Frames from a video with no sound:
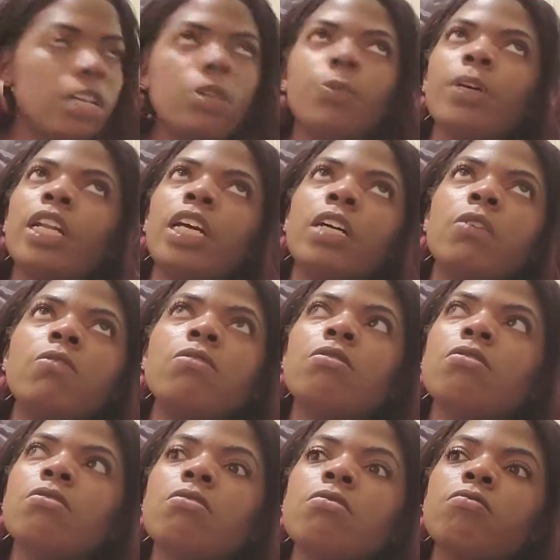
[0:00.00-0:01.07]
What
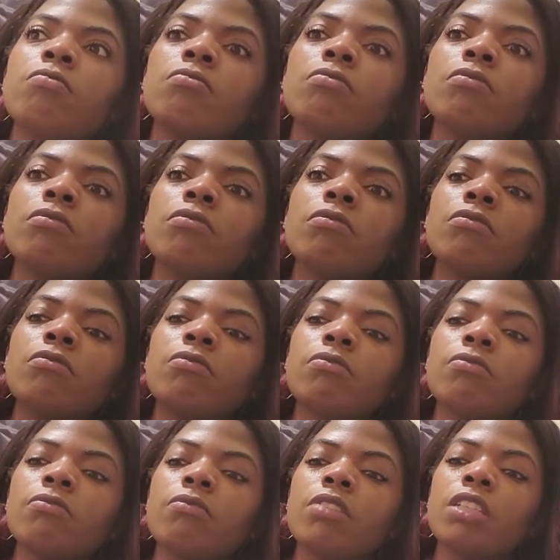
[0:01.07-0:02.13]
else?
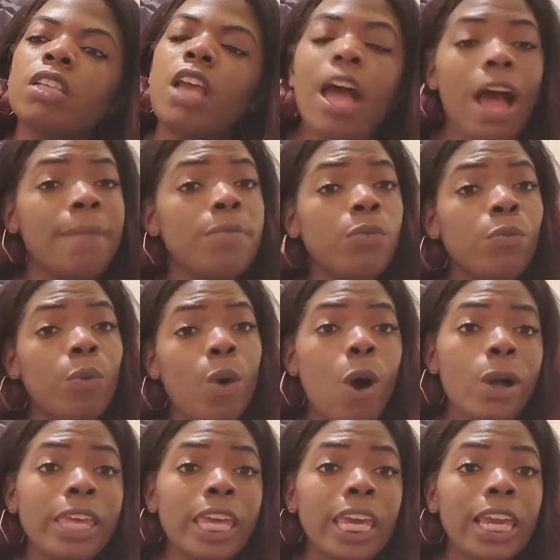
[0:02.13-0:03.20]
I've been
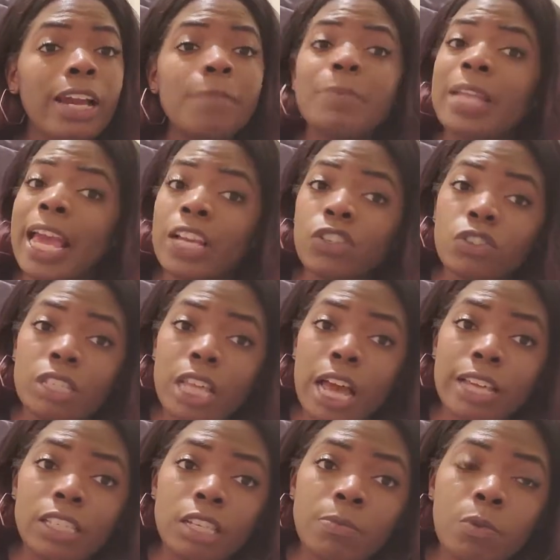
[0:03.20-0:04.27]
walking, I've been
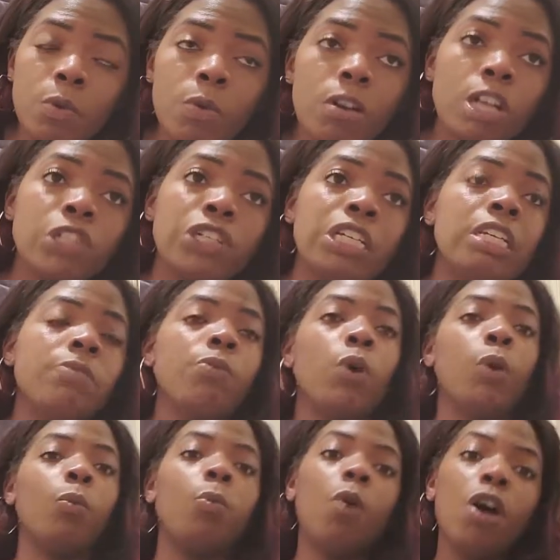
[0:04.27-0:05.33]
exercising more, drinking
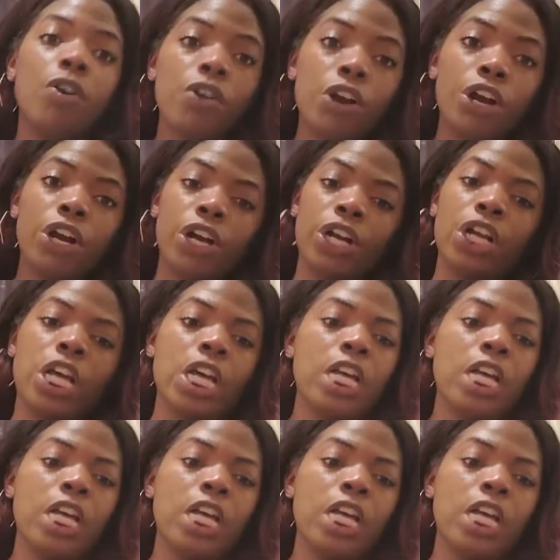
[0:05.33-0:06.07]
more water.